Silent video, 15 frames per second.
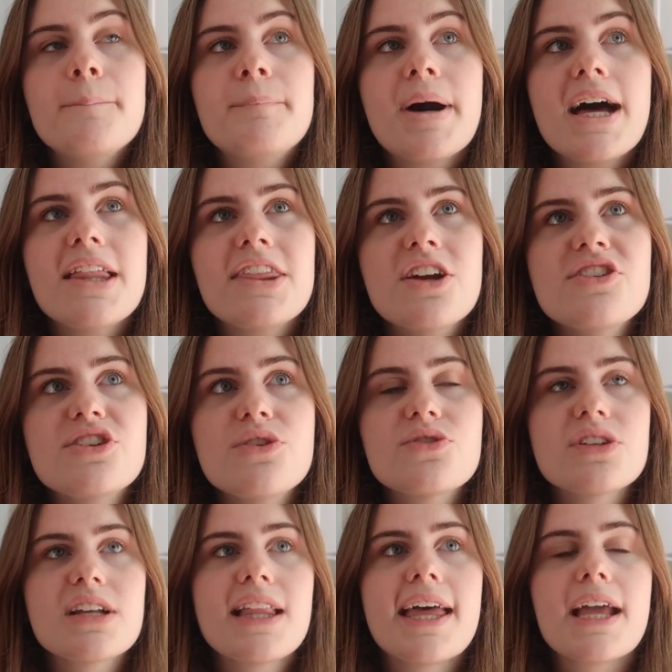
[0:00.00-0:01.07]
But there's
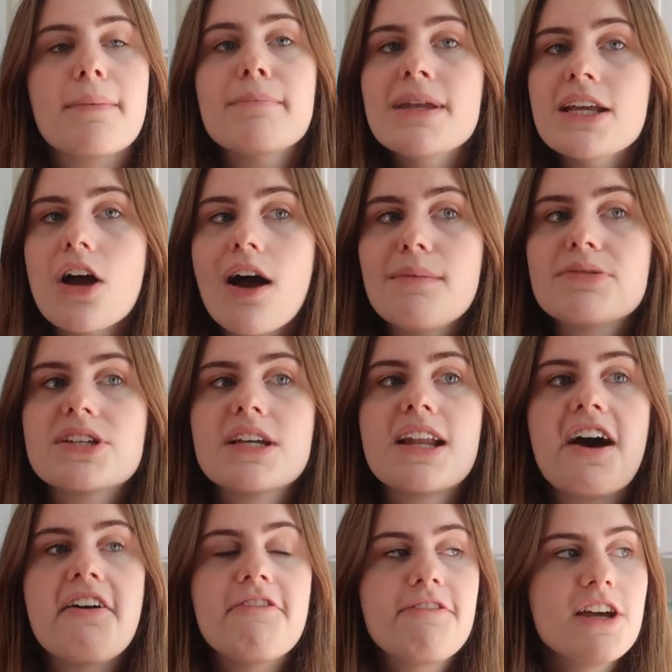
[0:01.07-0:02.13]
usually like a meat option,
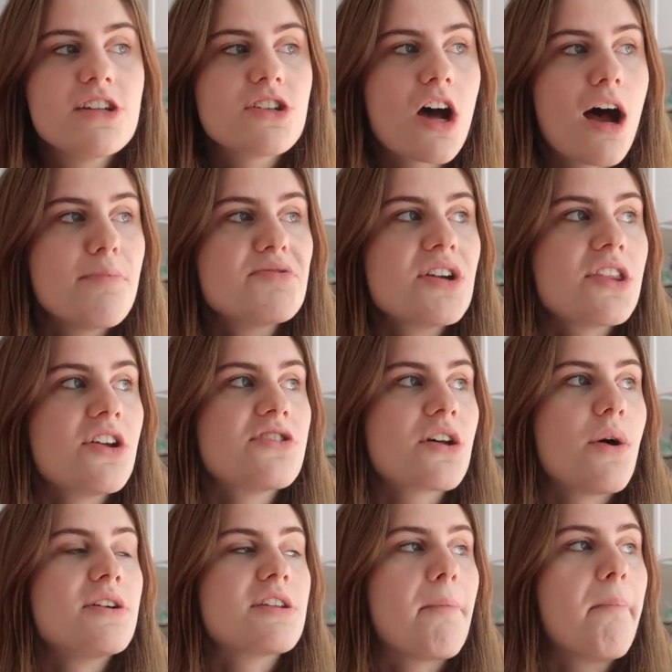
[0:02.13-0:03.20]
a fish option, there's
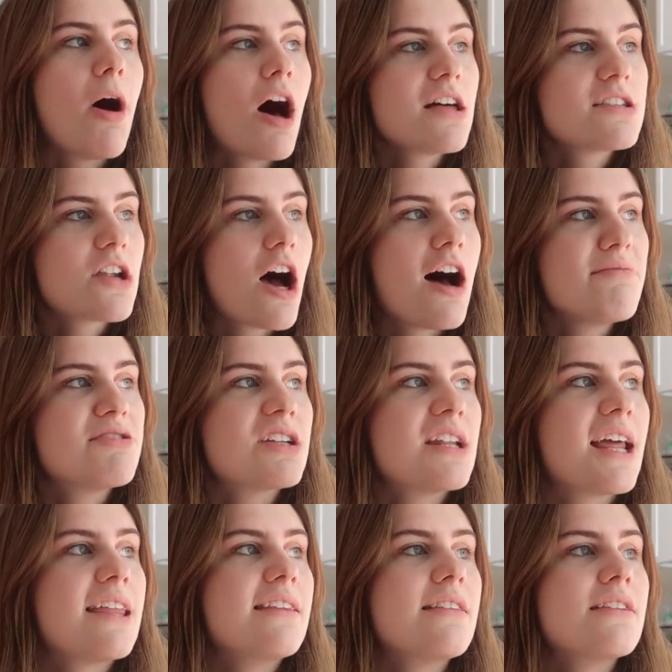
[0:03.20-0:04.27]
always a pasta option,
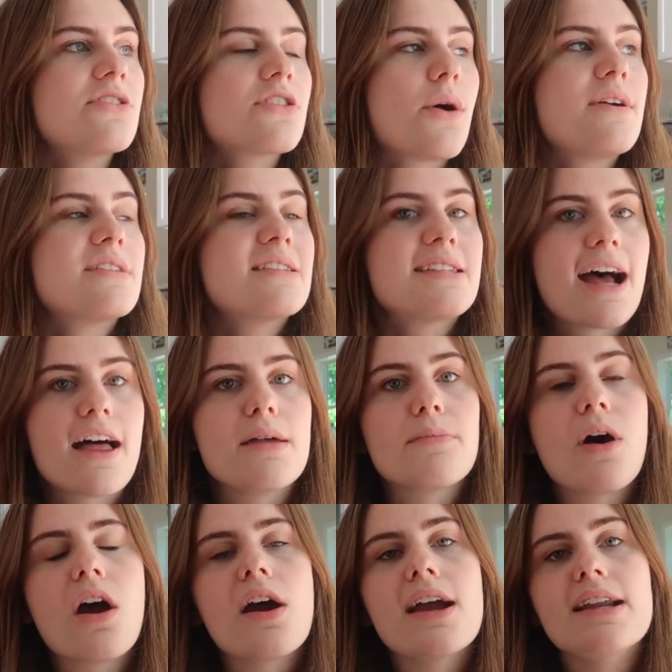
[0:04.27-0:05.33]
and then there's always a salad
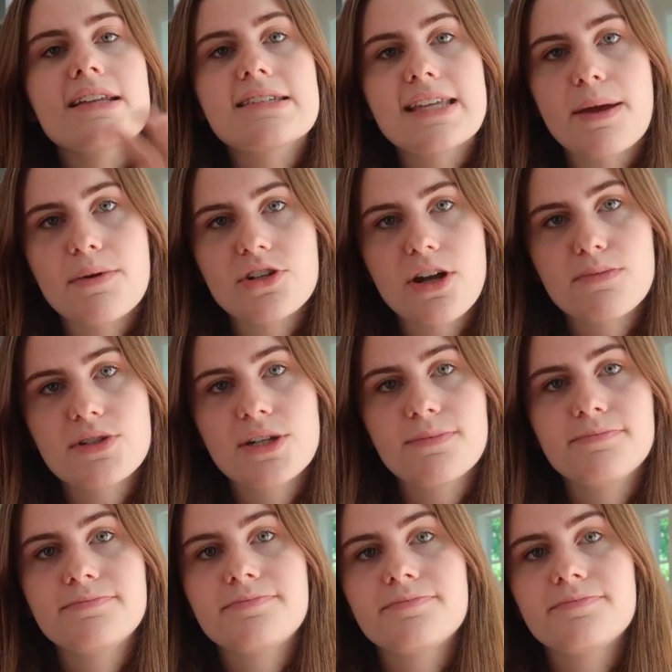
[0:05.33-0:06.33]
bar and a sandwich option.